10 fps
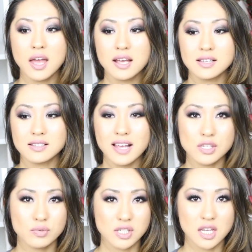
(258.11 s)
Because it's
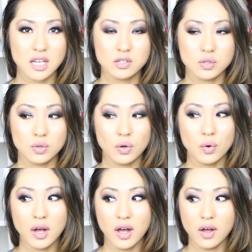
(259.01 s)
less risky
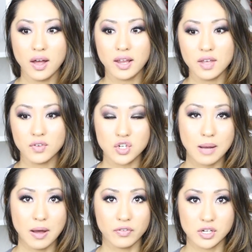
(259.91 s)
to give a
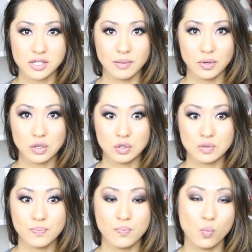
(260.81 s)
job offer to someone
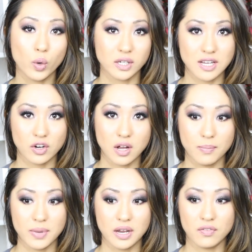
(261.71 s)
who's worked at your
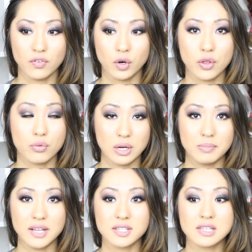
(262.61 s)
company for 3
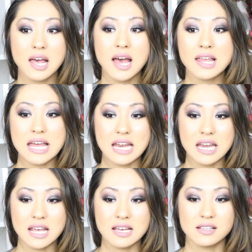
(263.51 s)
months than
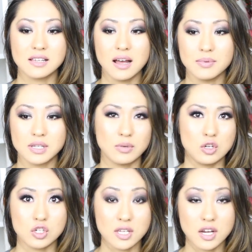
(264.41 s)
it is someone
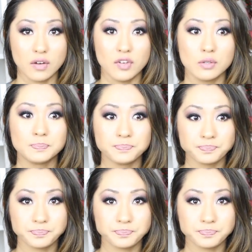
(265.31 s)
you just interviewed.